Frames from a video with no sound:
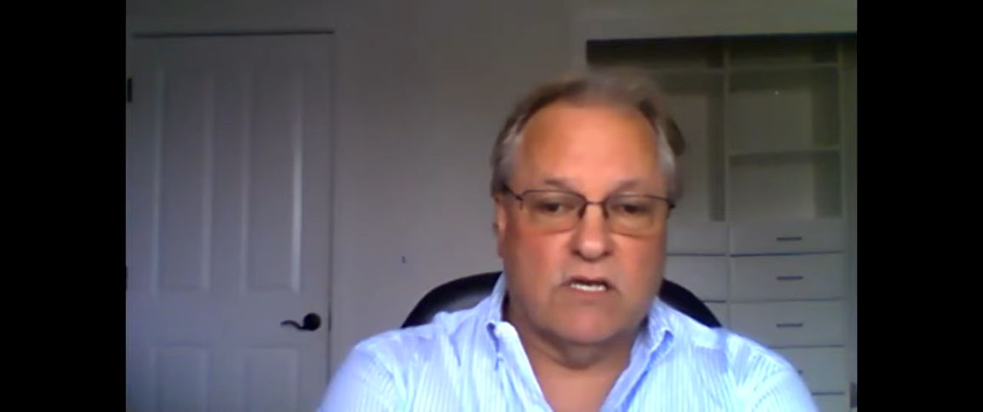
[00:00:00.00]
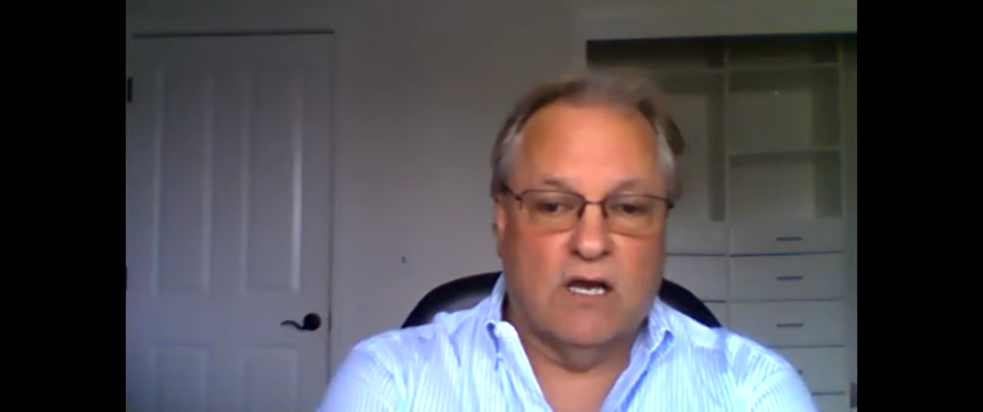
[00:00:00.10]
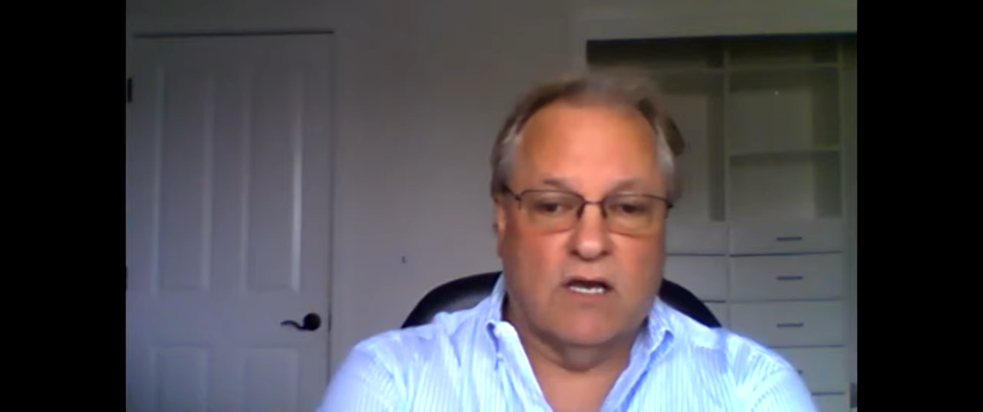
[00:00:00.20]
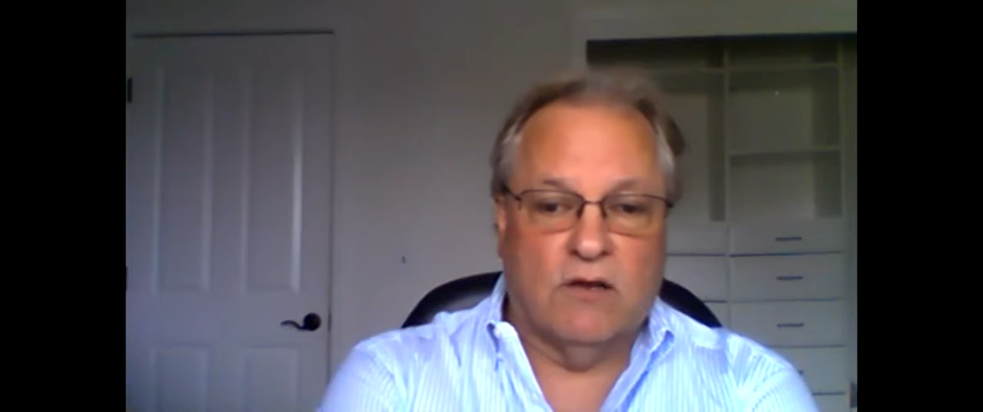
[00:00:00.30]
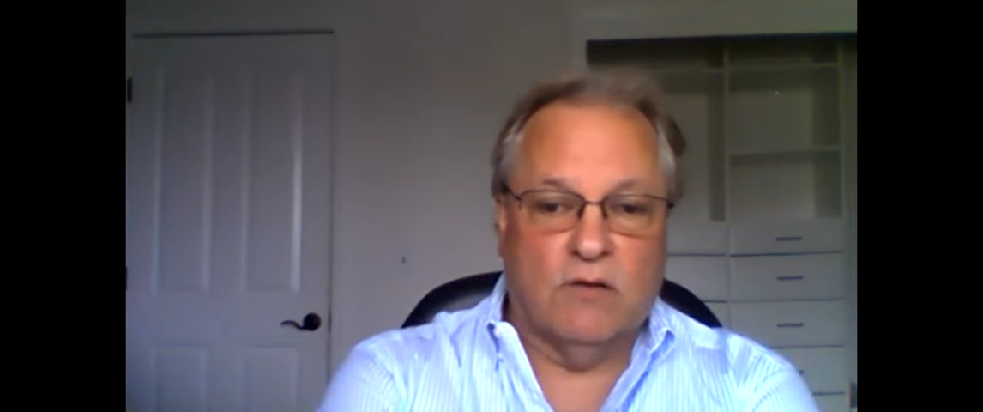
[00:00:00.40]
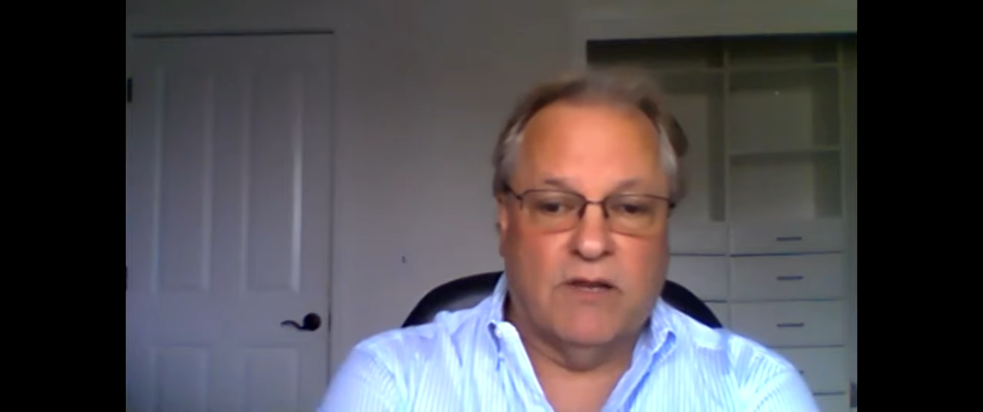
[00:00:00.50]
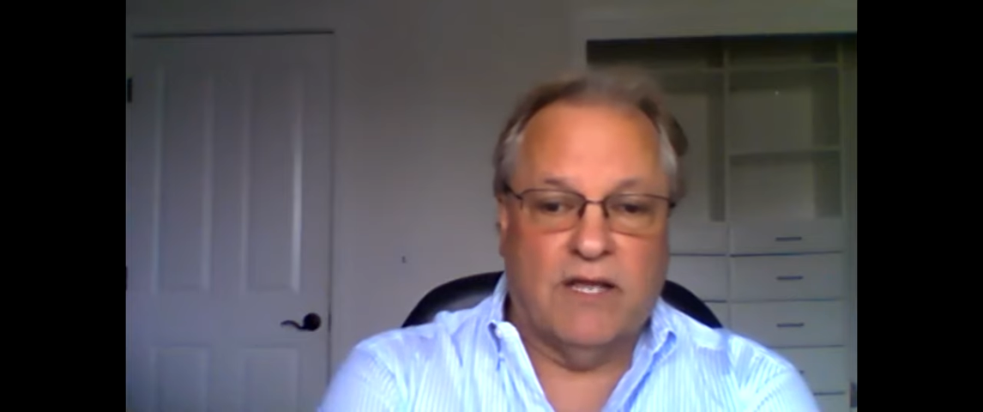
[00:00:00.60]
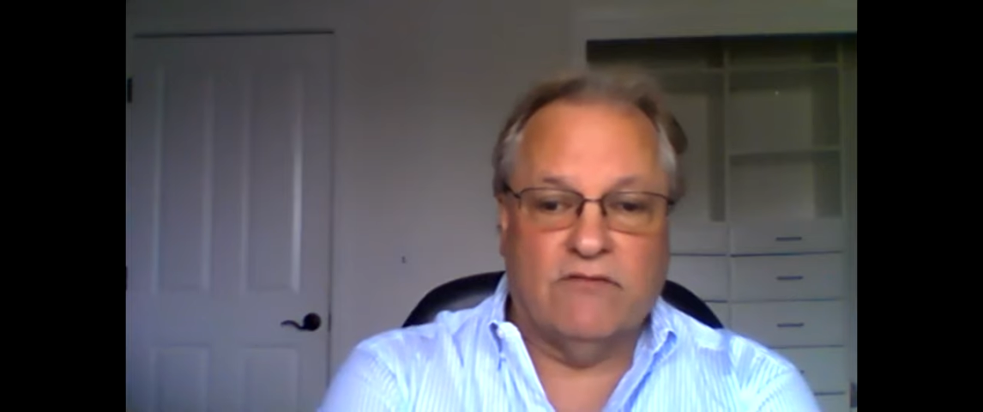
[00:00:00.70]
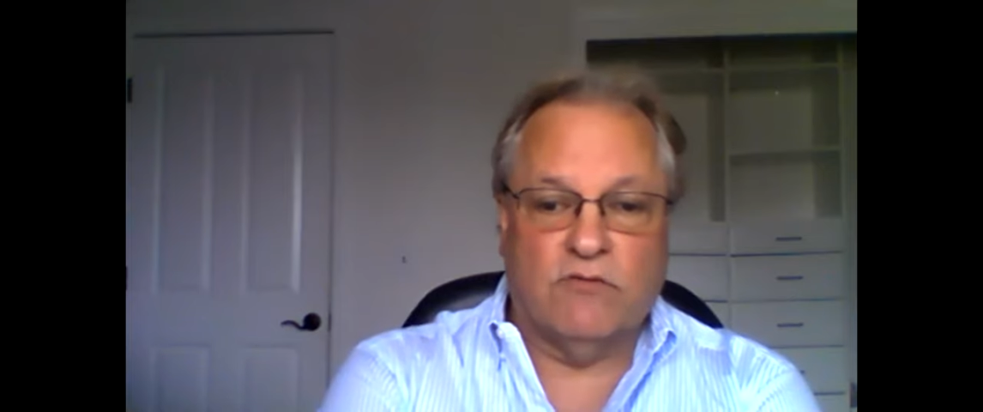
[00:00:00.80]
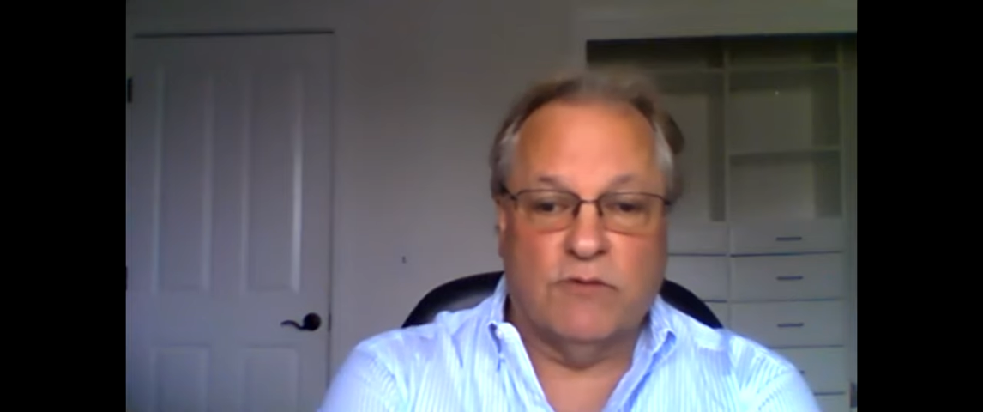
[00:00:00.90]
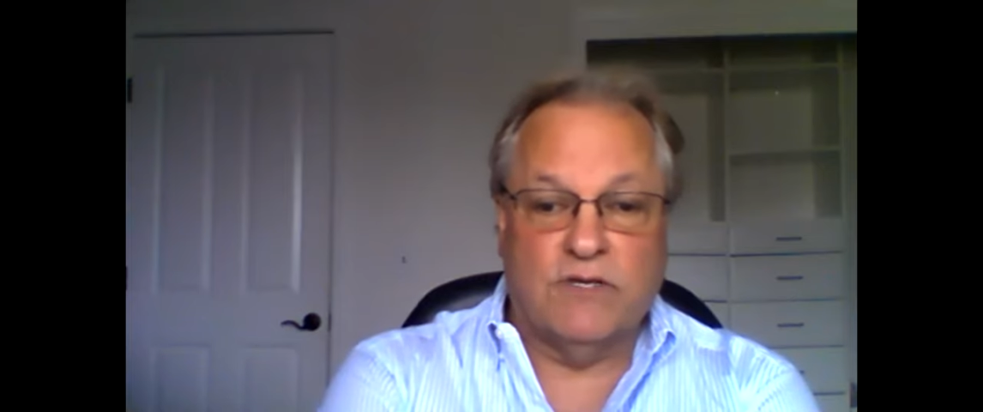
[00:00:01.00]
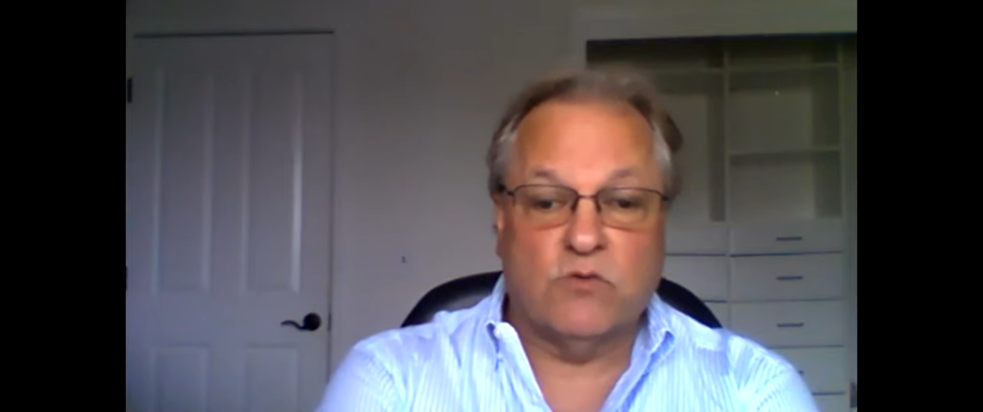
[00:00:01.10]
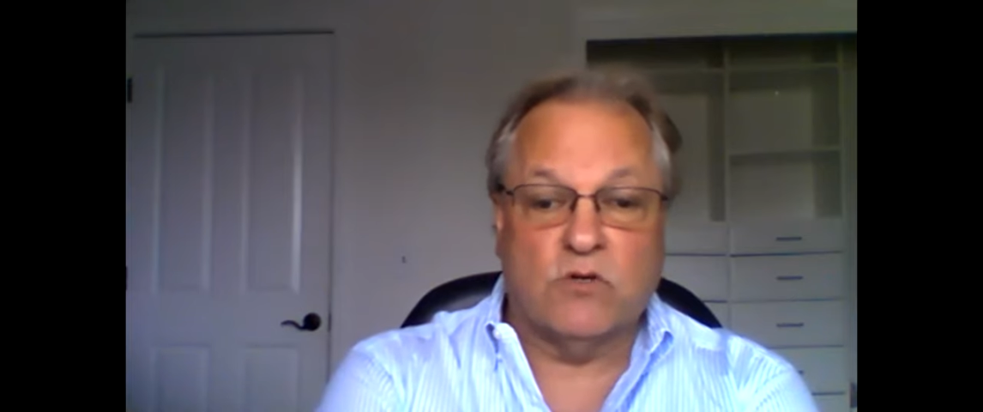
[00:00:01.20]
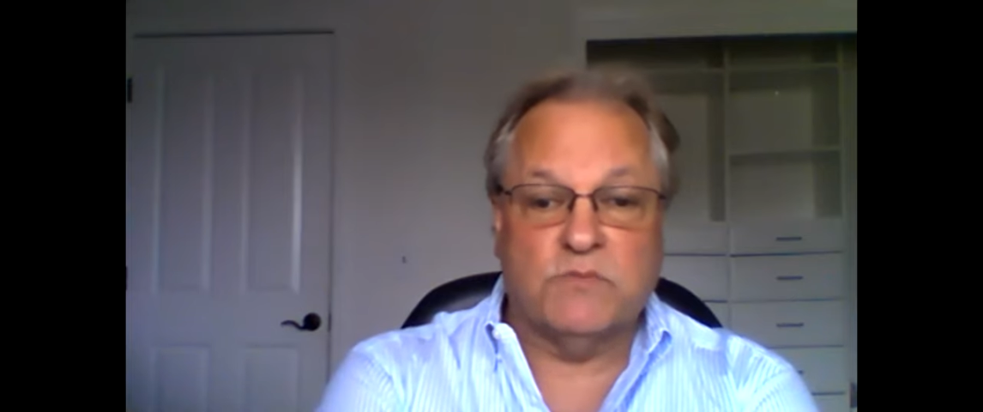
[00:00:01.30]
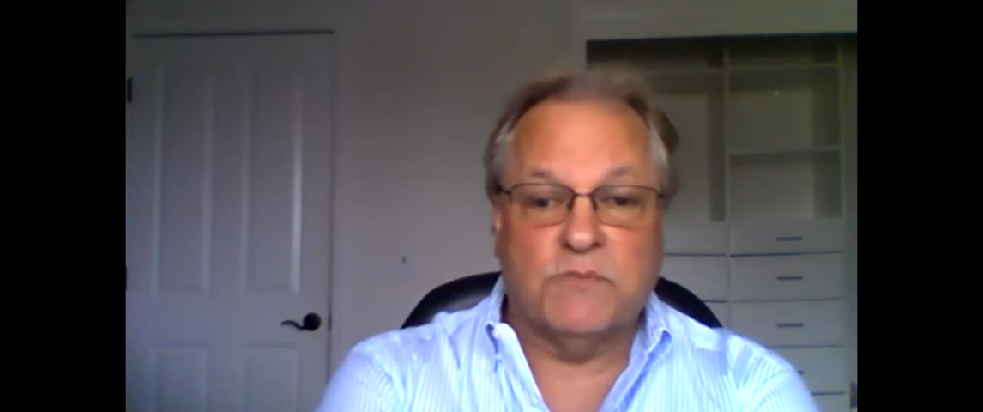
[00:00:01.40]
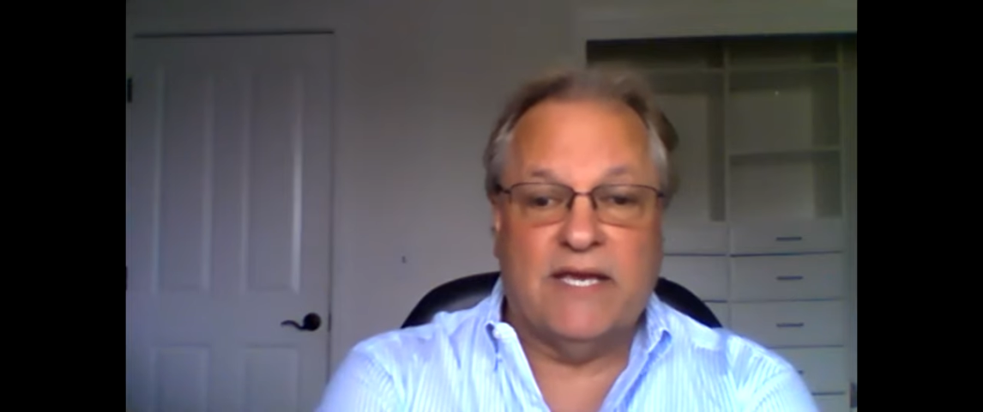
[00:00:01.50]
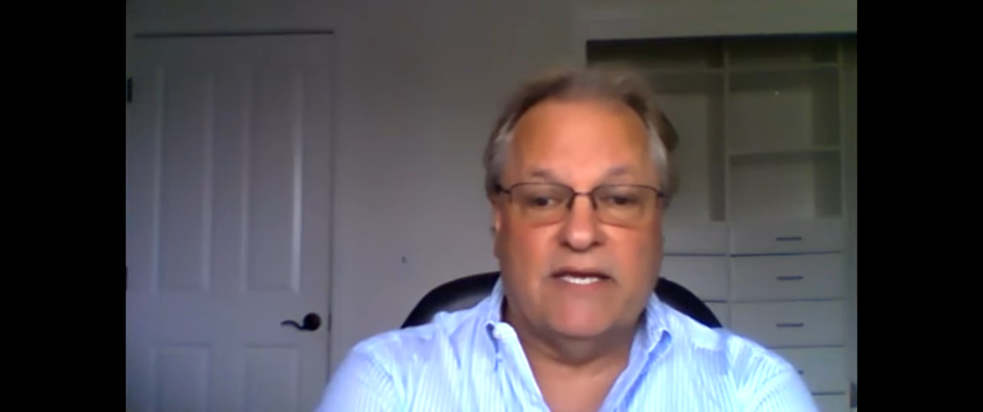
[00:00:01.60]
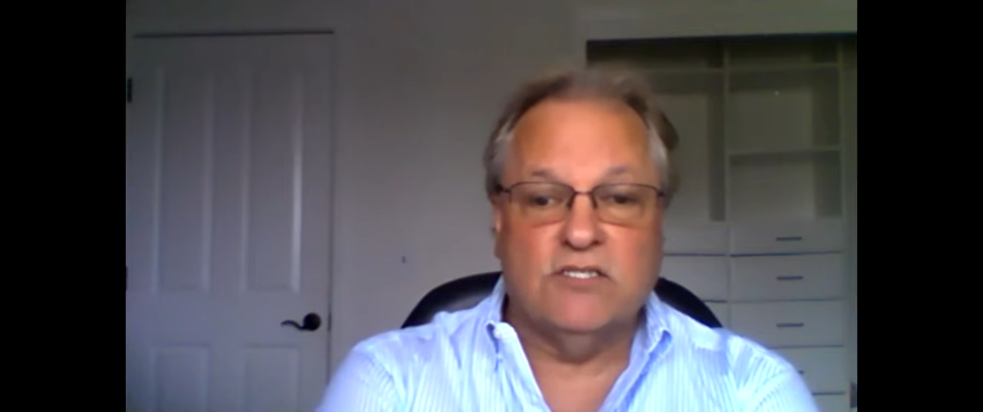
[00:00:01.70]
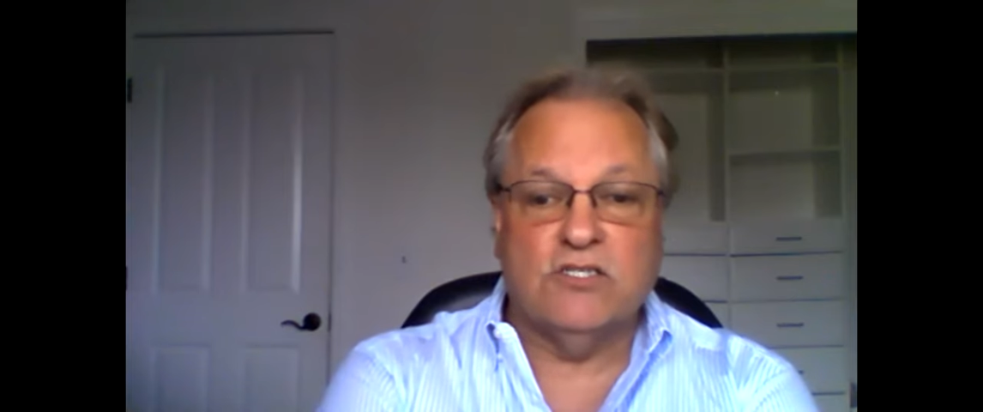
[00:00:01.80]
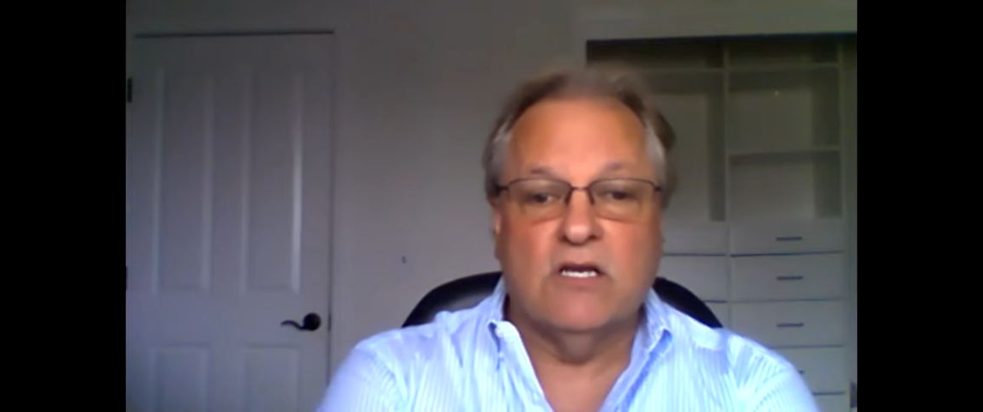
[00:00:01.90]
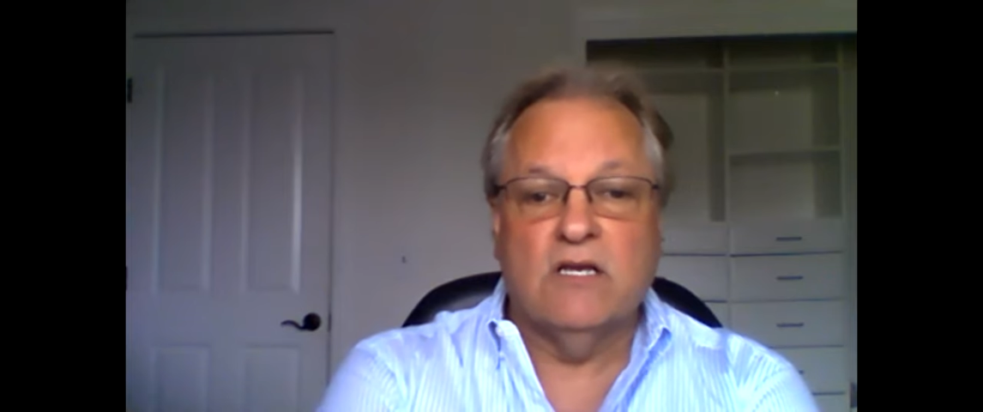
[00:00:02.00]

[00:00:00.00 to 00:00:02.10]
Uh, we have a resource page